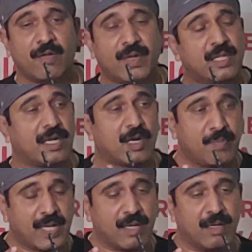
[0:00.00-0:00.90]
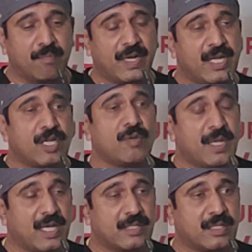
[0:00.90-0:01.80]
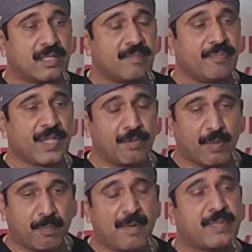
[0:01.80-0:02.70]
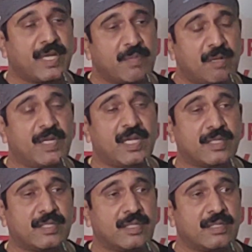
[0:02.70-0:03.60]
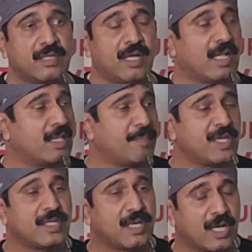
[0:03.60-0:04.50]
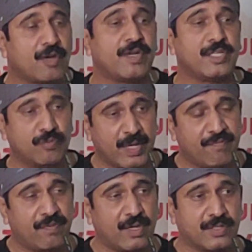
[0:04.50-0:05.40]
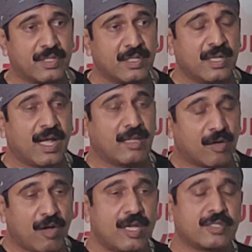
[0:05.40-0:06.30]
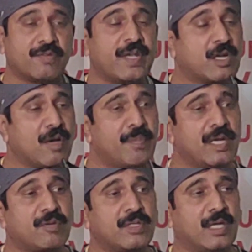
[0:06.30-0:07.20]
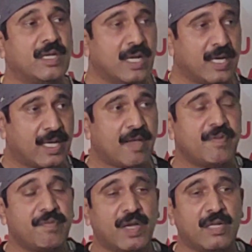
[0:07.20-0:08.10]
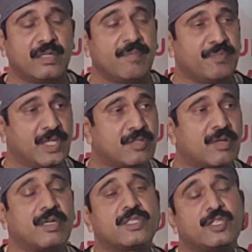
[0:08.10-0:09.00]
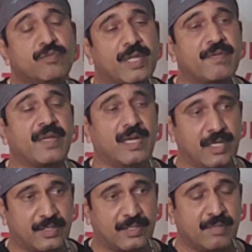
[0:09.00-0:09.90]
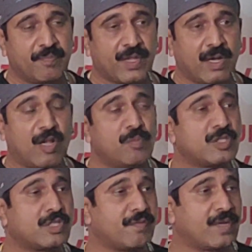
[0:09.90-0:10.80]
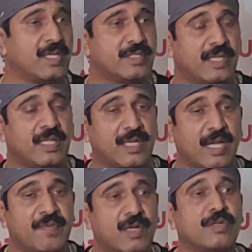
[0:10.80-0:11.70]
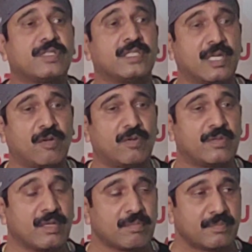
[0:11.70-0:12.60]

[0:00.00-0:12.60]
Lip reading: that will be bleeding will be lesser, your pump time will be lesser, and the patient recovery is very fast. And the cost, when compared to the TAVI valve, this cost is very, very less. Almost, if you can say, the TAVI cost is around